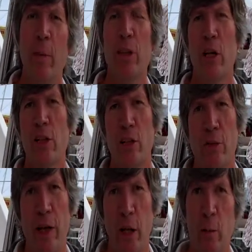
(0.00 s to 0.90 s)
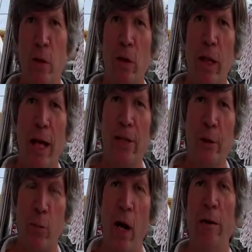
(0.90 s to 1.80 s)
But it's also available as a
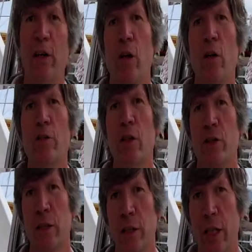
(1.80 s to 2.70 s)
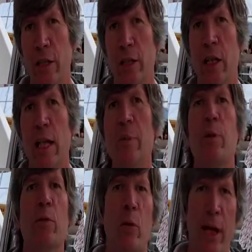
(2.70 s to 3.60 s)
private owner version under the
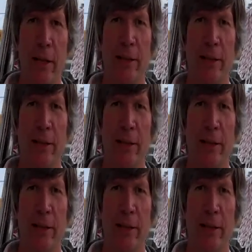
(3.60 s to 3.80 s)
Leopard brand.